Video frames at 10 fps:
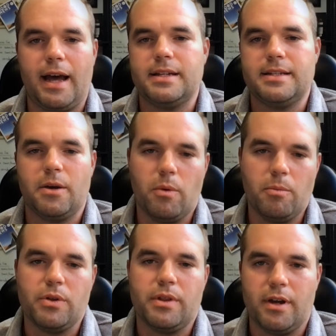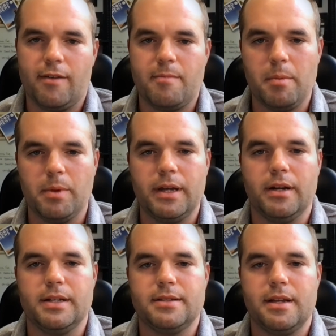I can take one more thing off my plate
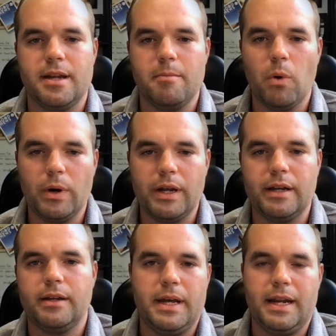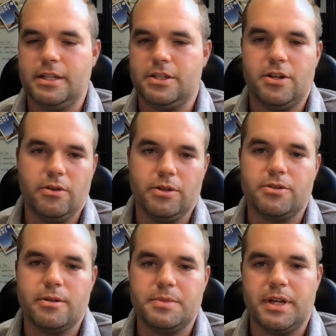on a Sunday morning, and I just know the
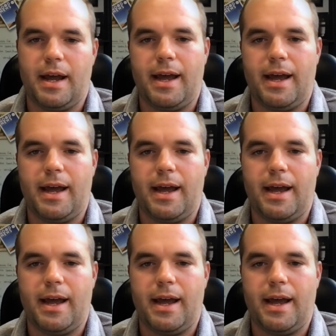stream's going to